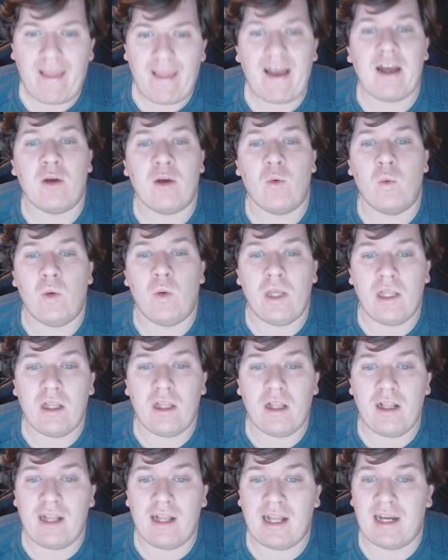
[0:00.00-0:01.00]
I
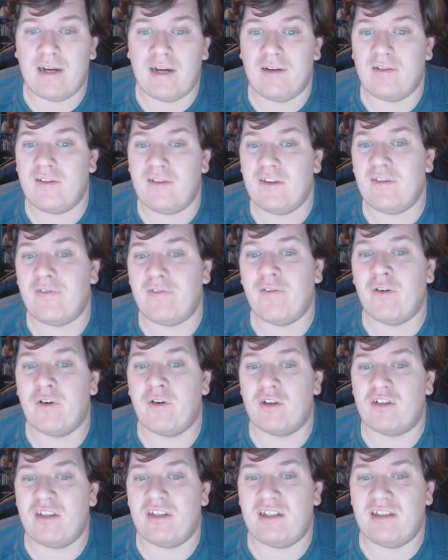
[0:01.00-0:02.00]
will allow the
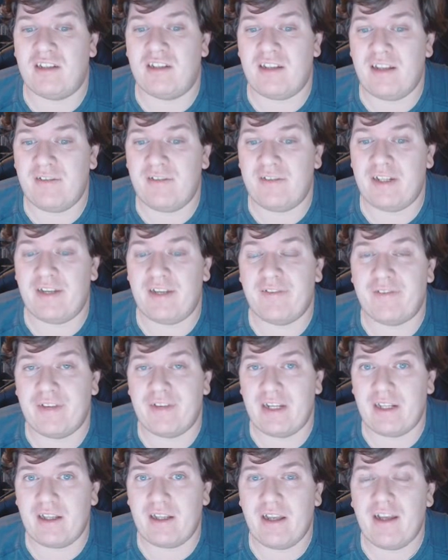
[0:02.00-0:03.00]
Force sensitivity
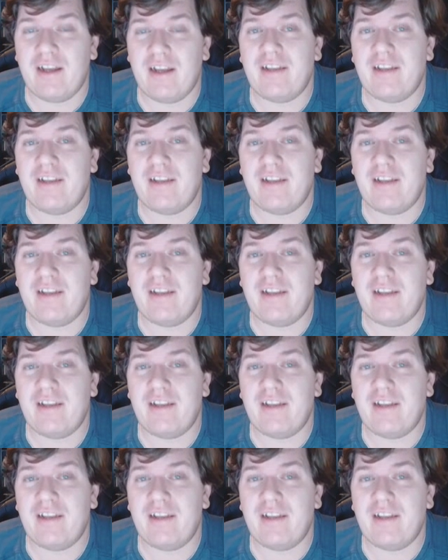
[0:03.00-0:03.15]
feat.